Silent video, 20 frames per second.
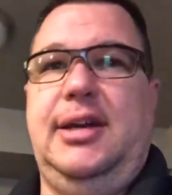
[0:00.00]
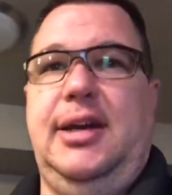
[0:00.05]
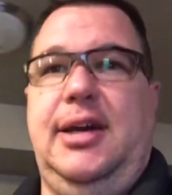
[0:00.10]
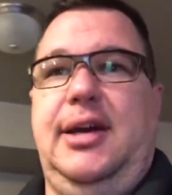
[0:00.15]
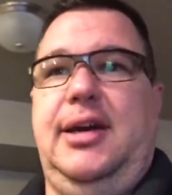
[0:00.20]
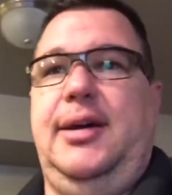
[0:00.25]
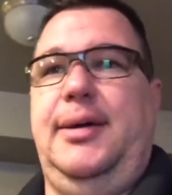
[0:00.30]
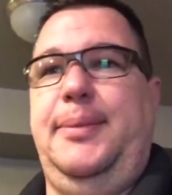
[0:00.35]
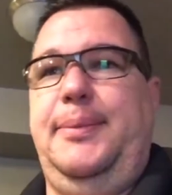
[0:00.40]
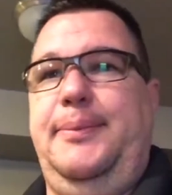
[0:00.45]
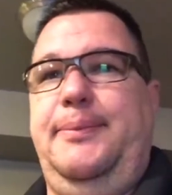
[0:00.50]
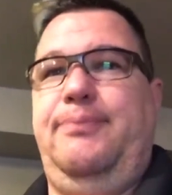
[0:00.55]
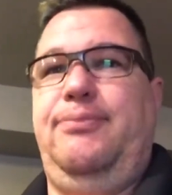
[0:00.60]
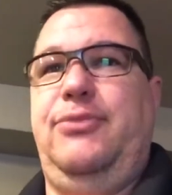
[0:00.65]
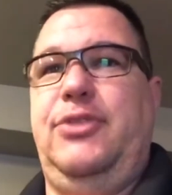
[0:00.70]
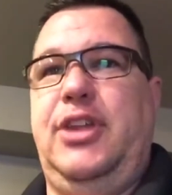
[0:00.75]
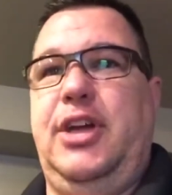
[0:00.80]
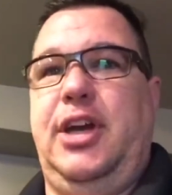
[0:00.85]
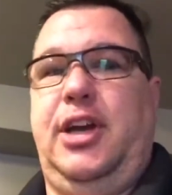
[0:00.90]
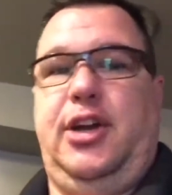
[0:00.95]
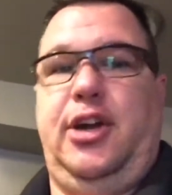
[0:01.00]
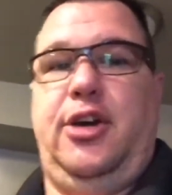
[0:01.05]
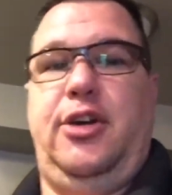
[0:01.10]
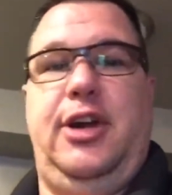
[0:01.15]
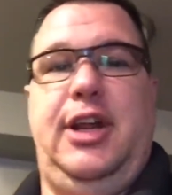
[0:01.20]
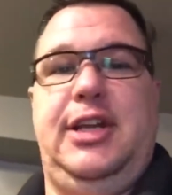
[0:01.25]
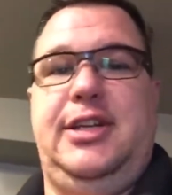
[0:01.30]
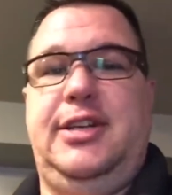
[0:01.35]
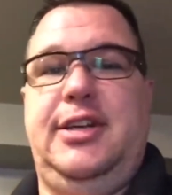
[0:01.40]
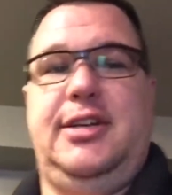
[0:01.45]
um, the
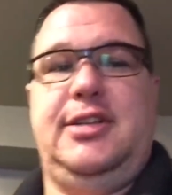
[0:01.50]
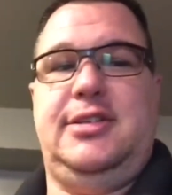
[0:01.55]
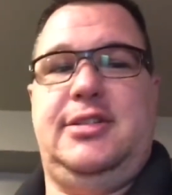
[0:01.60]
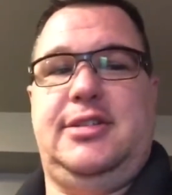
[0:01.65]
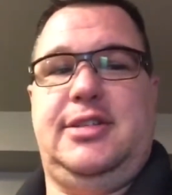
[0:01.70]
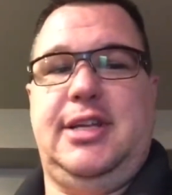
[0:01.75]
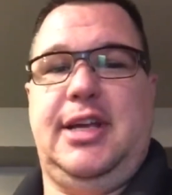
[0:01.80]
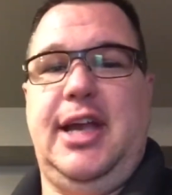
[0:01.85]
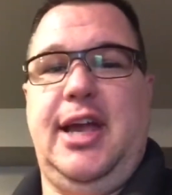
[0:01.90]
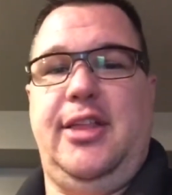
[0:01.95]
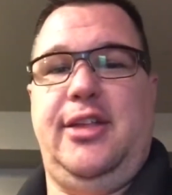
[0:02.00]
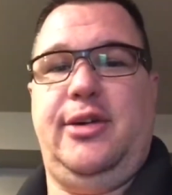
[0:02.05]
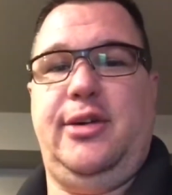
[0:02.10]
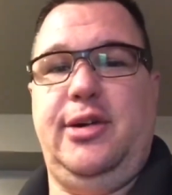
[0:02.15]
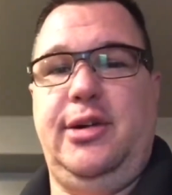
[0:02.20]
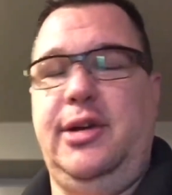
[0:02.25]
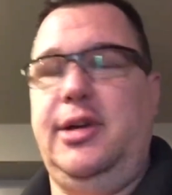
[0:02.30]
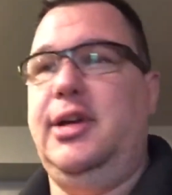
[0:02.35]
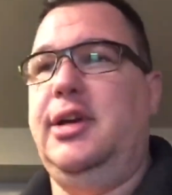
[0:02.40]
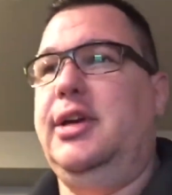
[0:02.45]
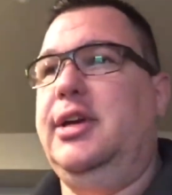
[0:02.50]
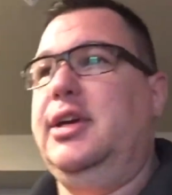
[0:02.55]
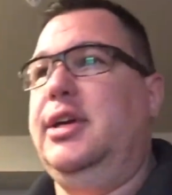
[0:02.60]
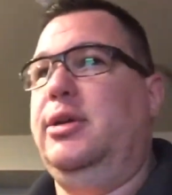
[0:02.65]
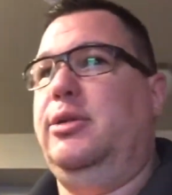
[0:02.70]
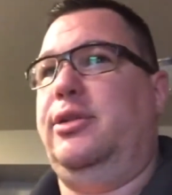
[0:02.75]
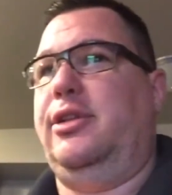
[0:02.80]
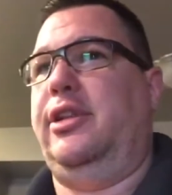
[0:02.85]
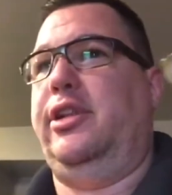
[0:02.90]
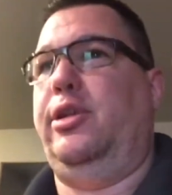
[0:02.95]
carnitas together
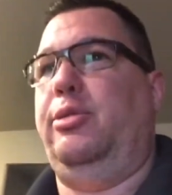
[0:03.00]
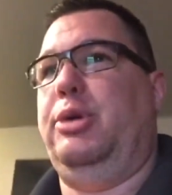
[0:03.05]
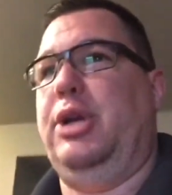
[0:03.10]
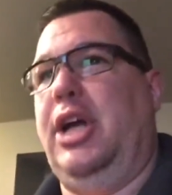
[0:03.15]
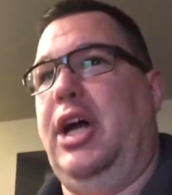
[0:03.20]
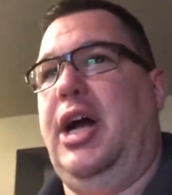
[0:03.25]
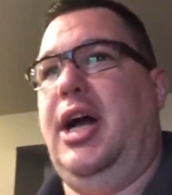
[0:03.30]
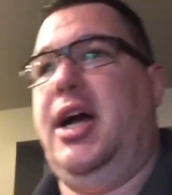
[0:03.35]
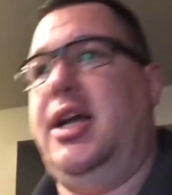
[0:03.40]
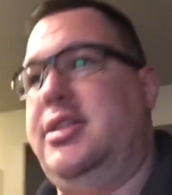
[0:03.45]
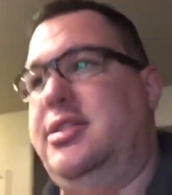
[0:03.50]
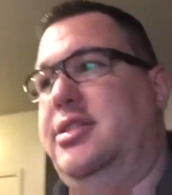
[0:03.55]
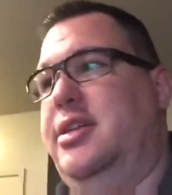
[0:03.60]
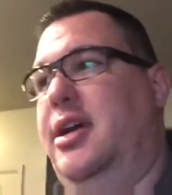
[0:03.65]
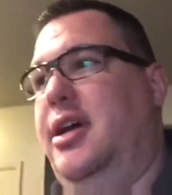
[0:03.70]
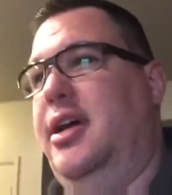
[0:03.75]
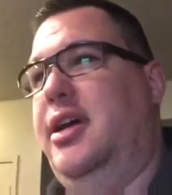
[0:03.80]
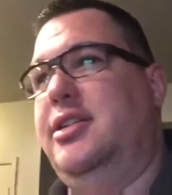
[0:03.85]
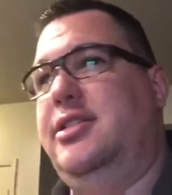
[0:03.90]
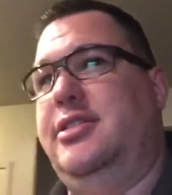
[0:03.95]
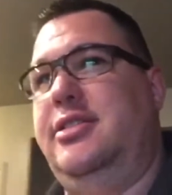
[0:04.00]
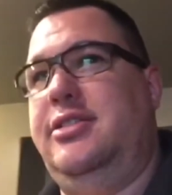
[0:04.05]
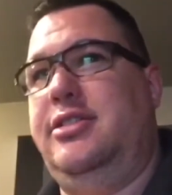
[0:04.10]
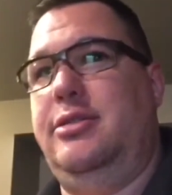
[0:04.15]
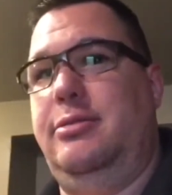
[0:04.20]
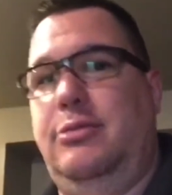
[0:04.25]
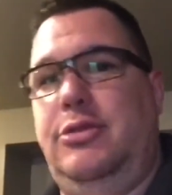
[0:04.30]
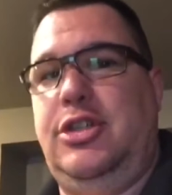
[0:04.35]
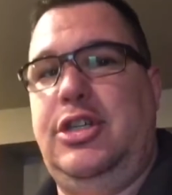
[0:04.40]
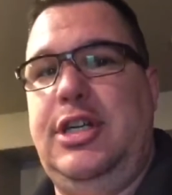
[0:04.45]
with a little bit of hot sauce and
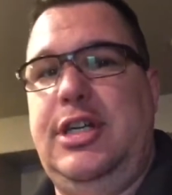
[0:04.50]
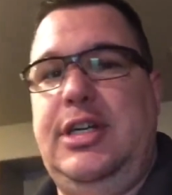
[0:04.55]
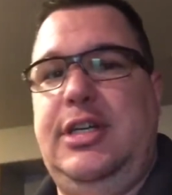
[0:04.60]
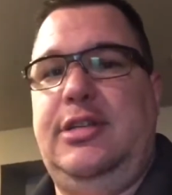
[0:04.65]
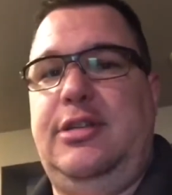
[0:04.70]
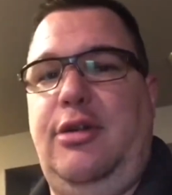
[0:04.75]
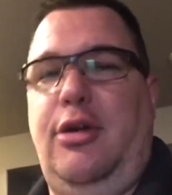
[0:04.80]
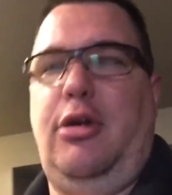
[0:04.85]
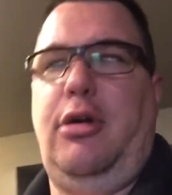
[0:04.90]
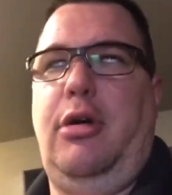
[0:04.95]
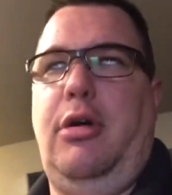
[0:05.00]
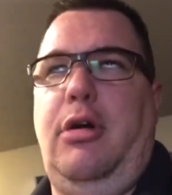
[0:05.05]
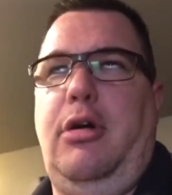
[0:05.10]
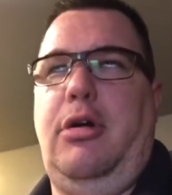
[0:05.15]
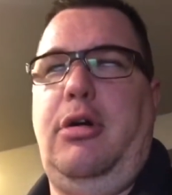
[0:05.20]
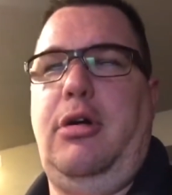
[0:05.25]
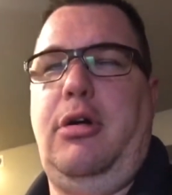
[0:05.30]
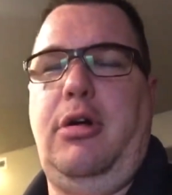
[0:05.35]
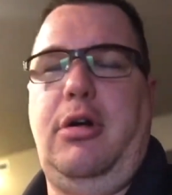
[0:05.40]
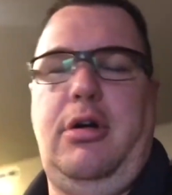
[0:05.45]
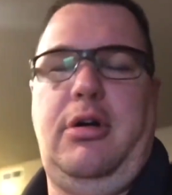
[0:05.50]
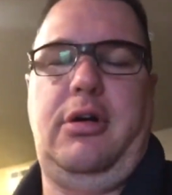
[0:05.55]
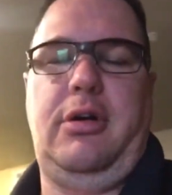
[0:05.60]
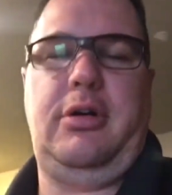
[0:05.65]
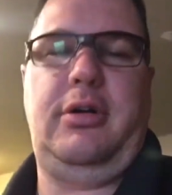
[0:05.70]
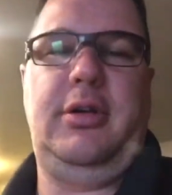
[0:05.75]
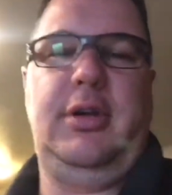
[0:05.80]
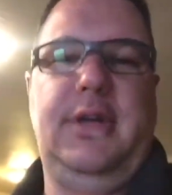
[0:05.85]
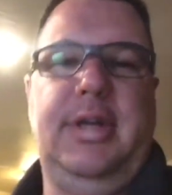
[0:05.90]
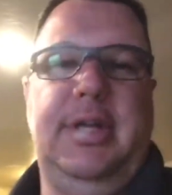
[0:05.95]
some cheese. Oh,